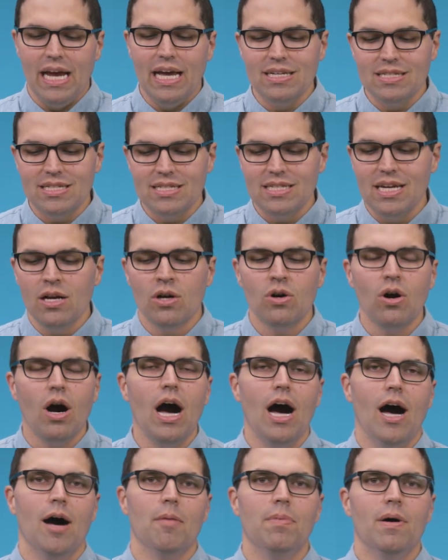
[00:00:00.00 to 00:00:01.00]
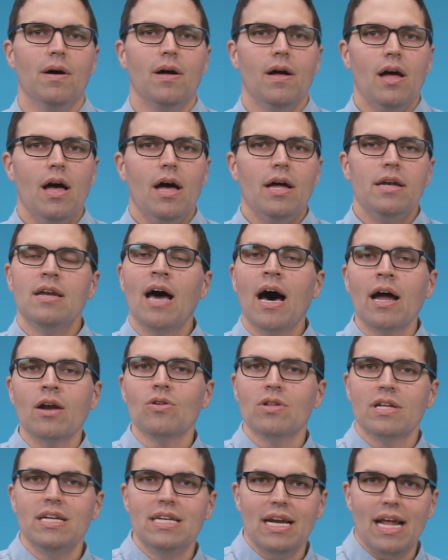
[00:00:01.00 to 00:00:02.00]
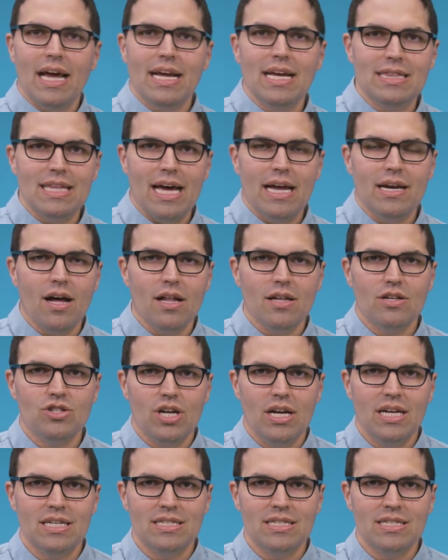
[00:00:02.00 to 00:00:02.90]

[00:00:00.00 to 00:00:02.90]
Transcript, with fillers: in a single hub. Not only did I get that knowledge and